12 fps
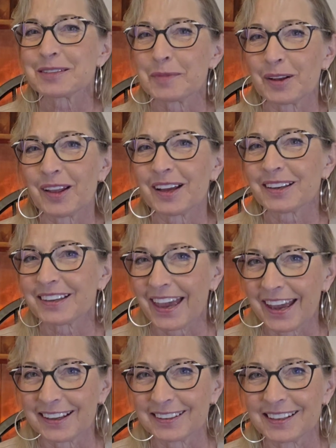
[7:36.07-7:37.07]
smell like
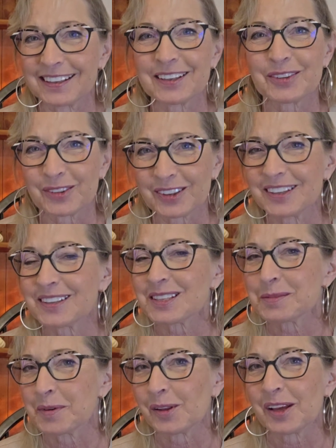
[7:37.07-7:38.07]
candy. It really does
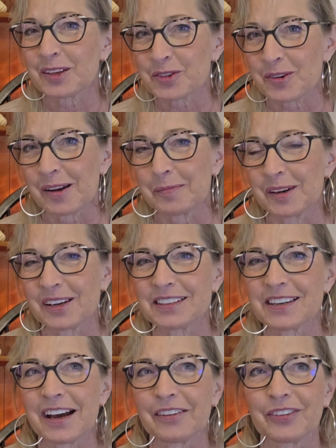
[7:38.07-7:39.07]
smell like strawberry
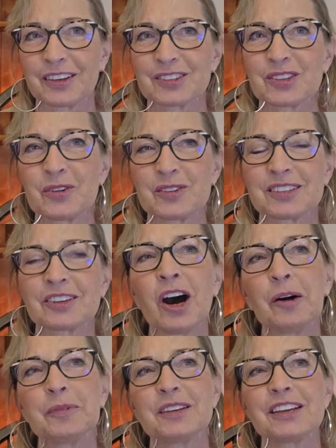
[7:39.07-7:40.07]
taffy. So it's a
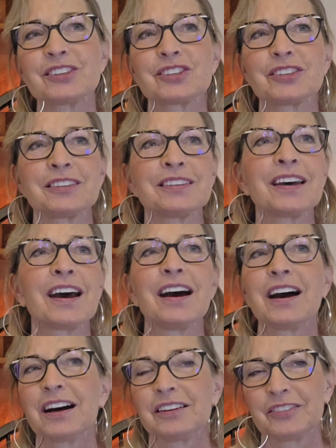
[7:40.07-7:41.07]
combination
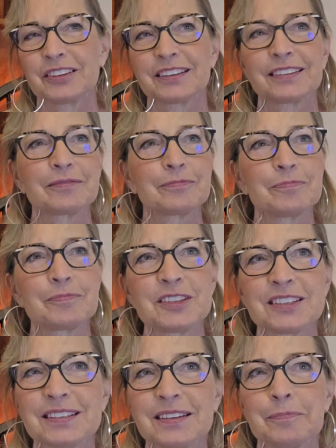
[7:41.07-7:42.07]
of
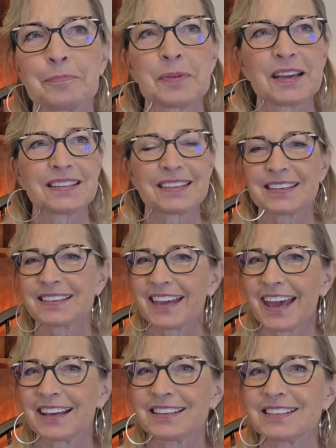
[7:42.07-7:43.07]
just a basic
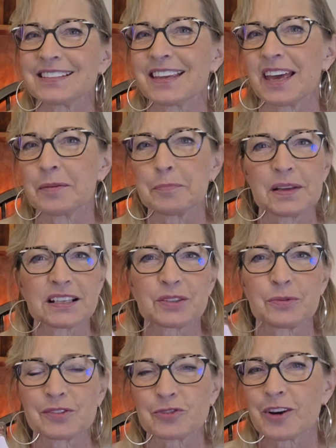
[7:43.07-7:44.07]
candy scent mixed
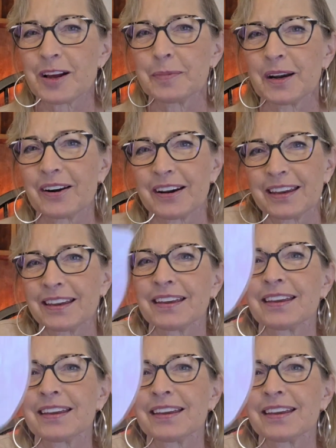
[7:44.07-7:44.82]
with strawberry.